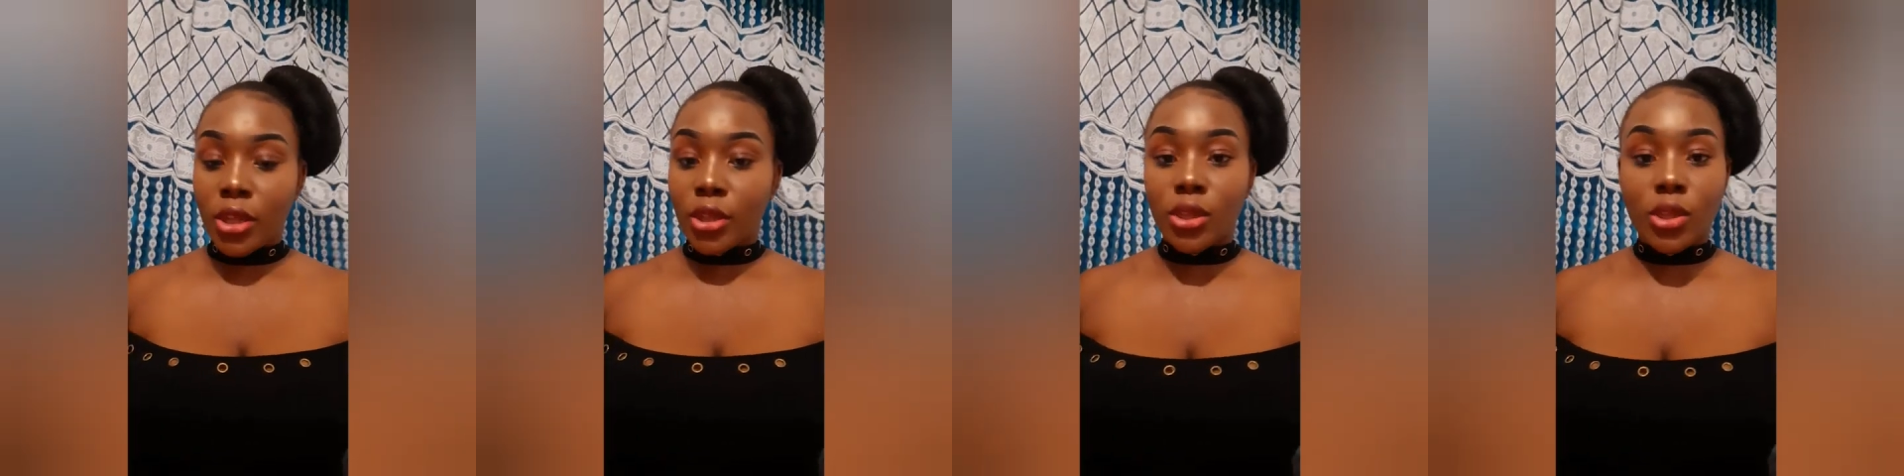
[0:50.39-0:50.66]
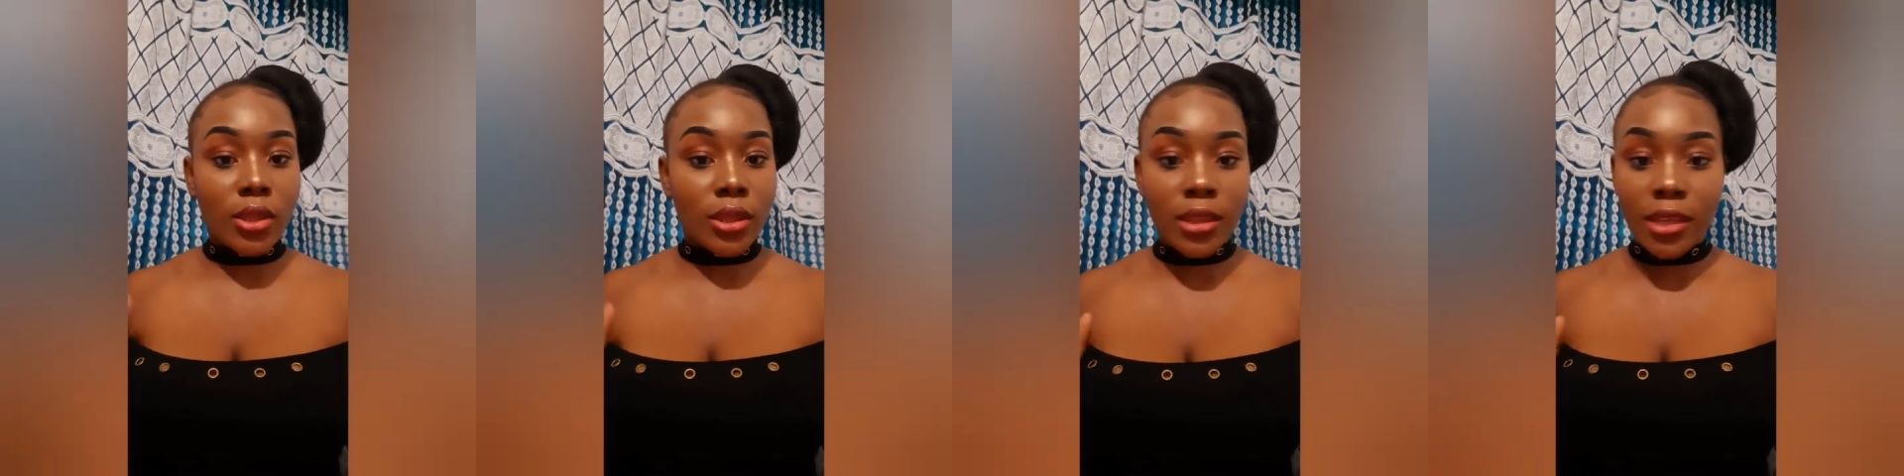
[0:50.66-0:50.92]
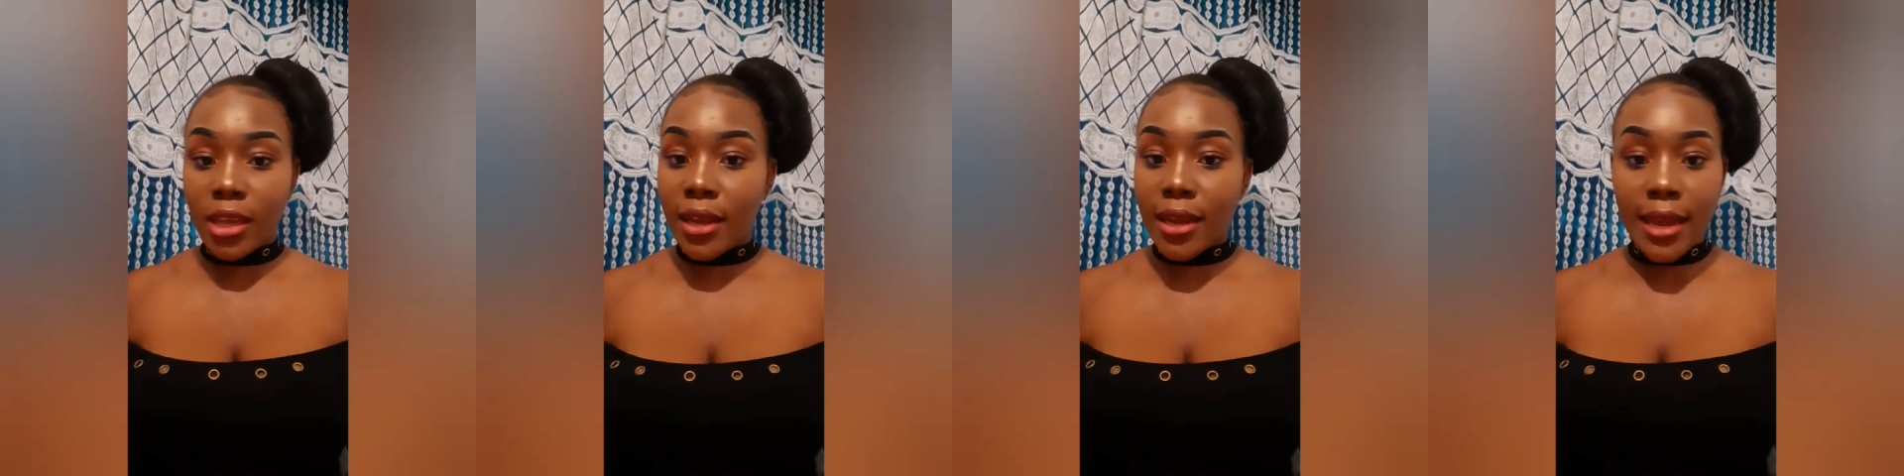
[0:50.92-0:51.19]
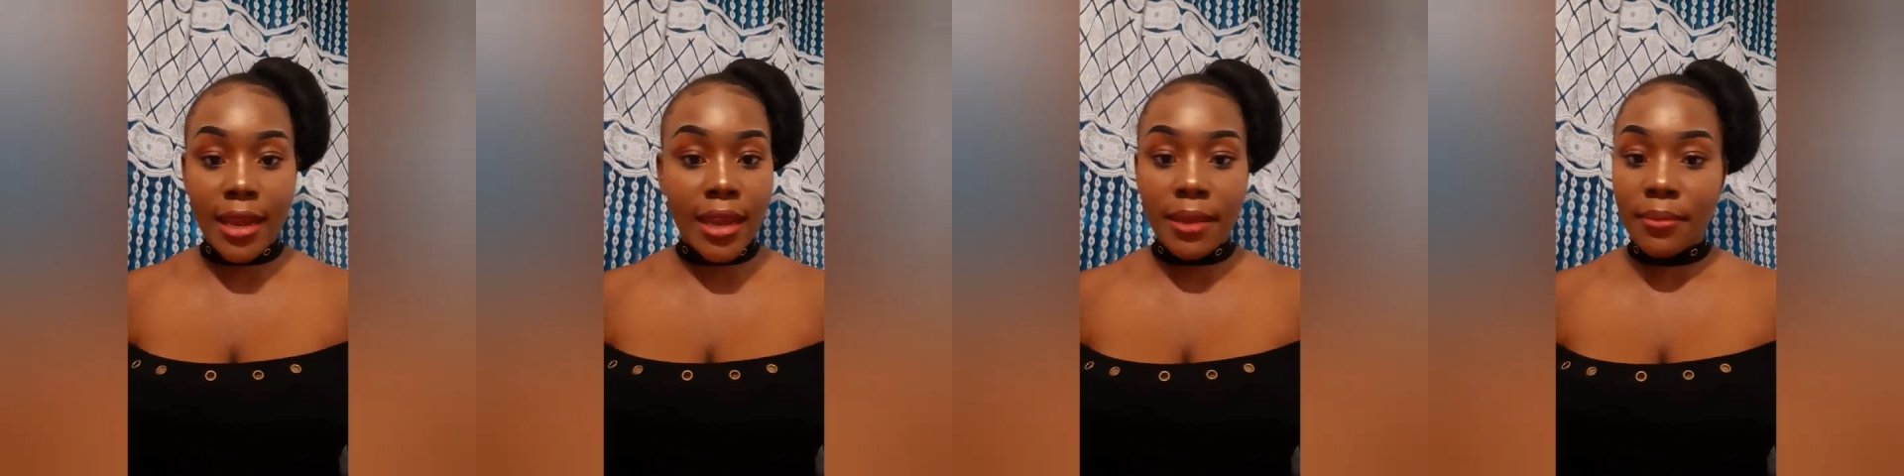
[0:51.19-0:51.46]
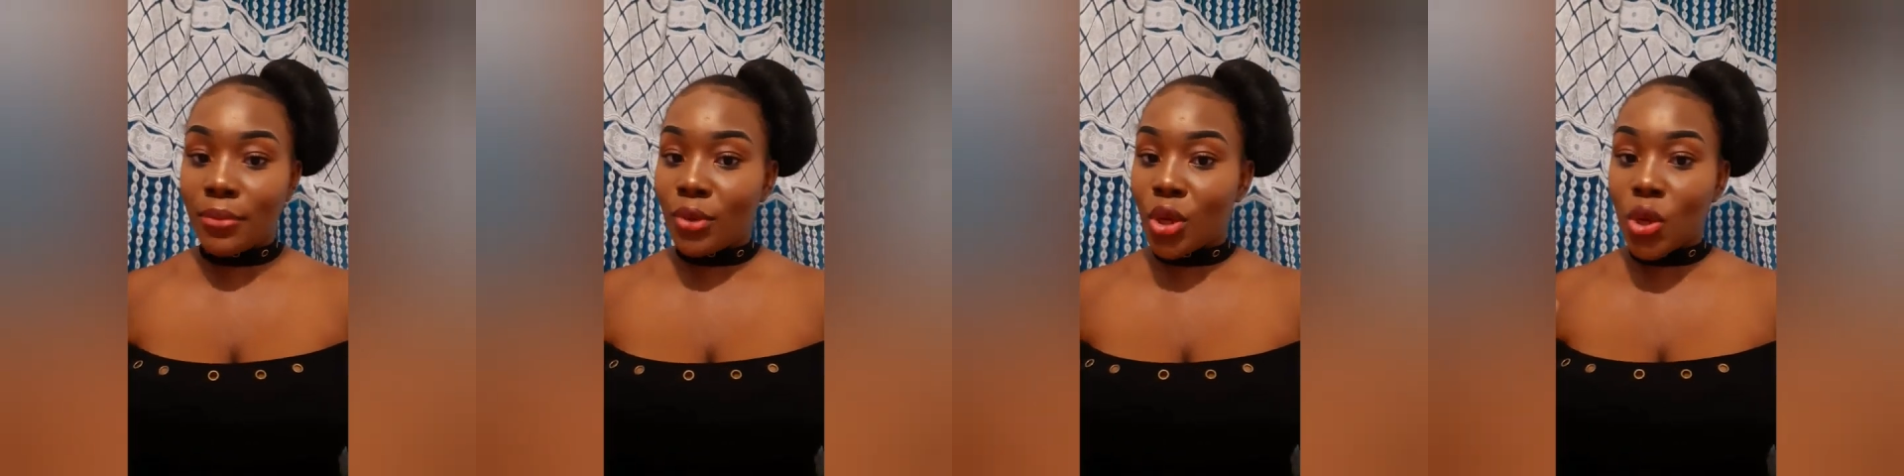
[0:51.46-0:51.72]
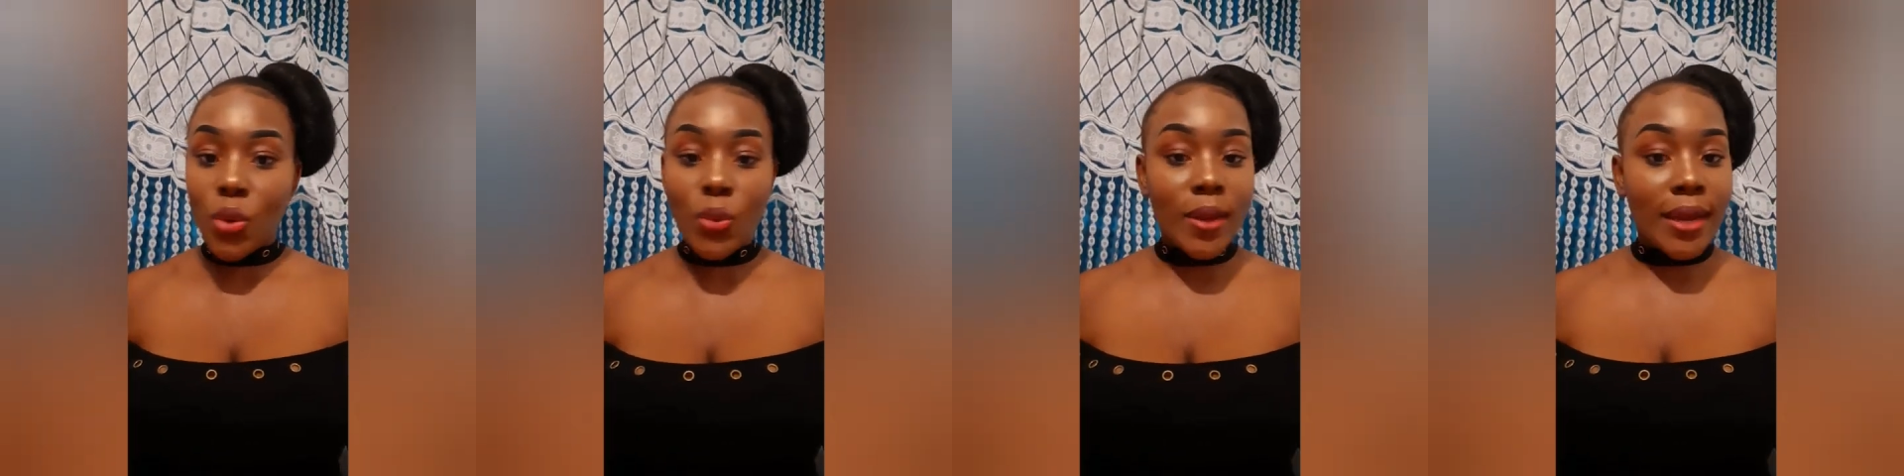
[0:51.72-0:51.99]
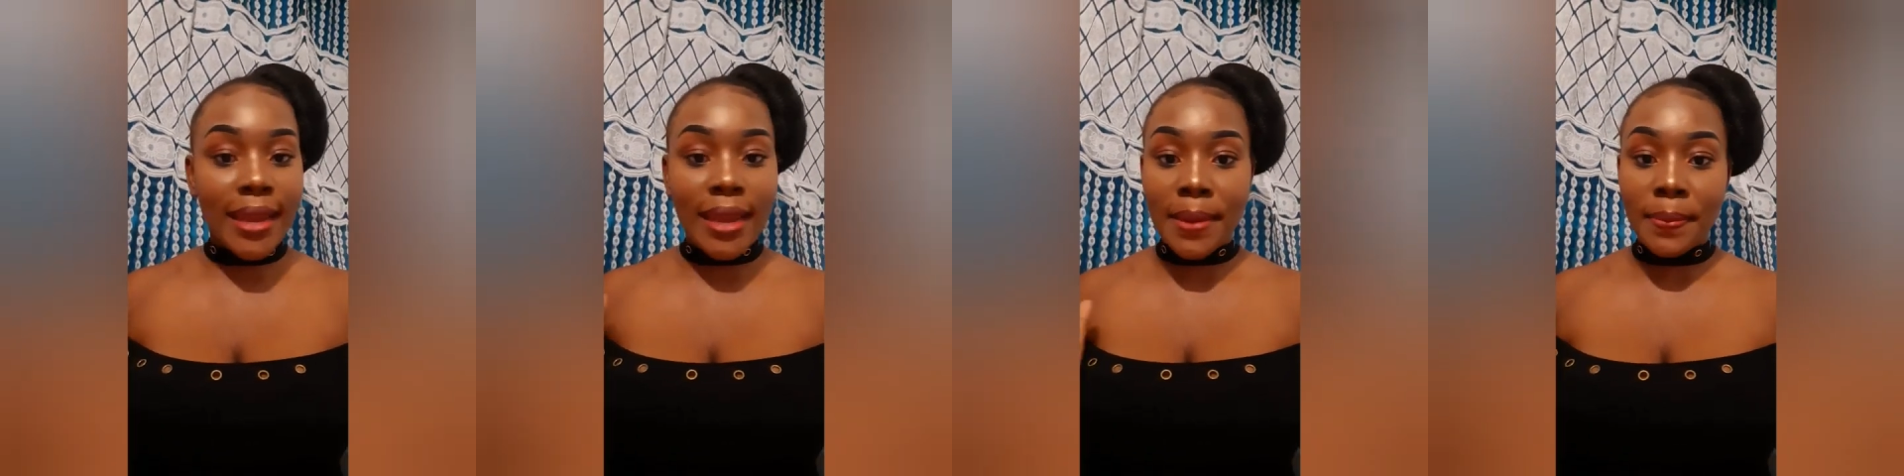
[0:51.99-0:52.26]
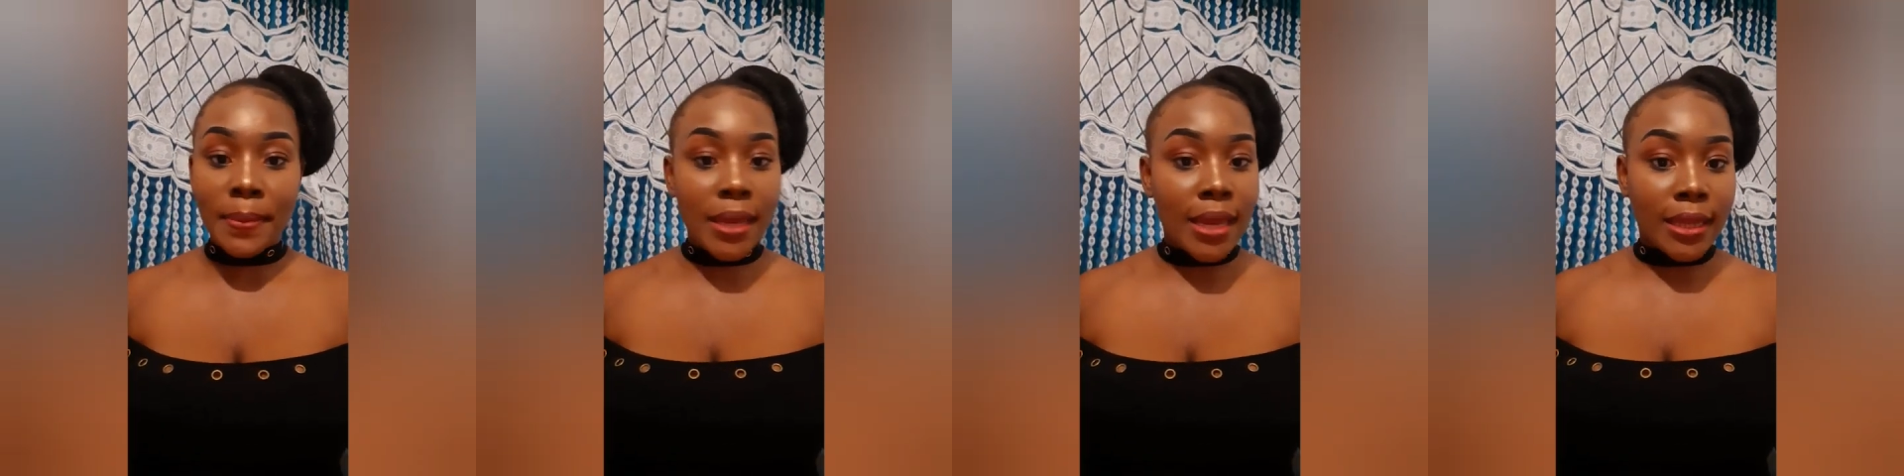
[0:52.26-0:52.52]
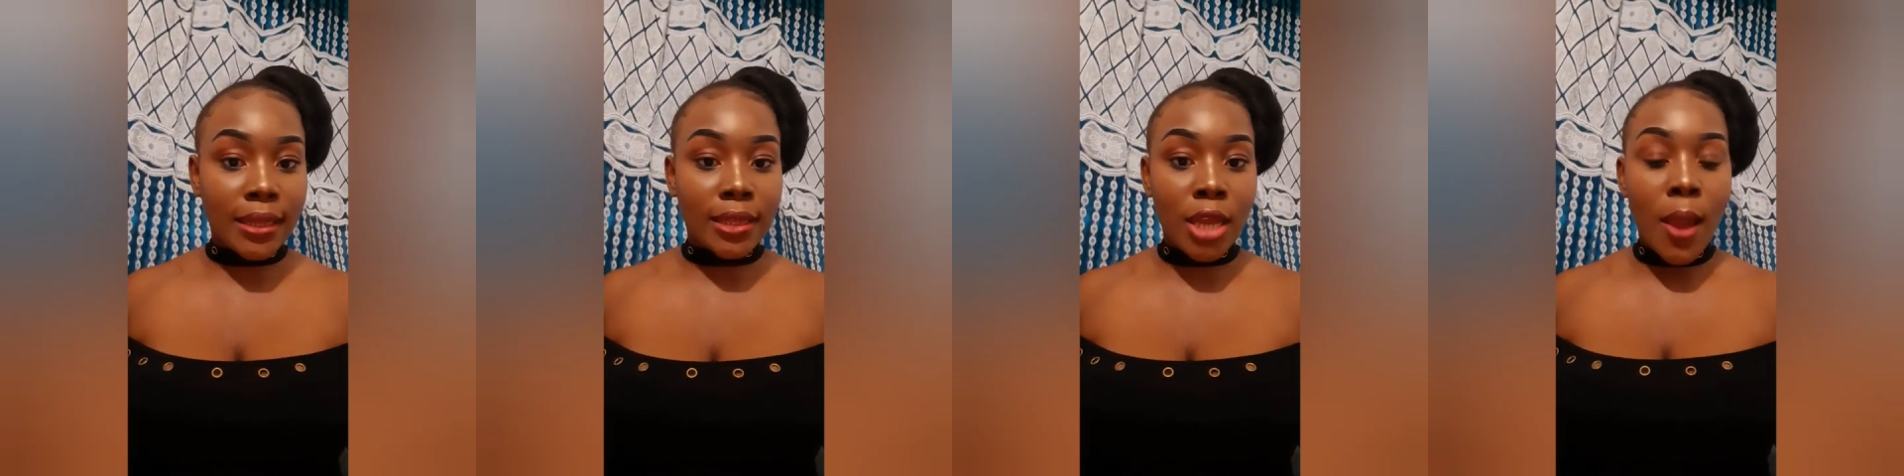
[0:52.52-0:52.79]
Don't think I am. No, I am not.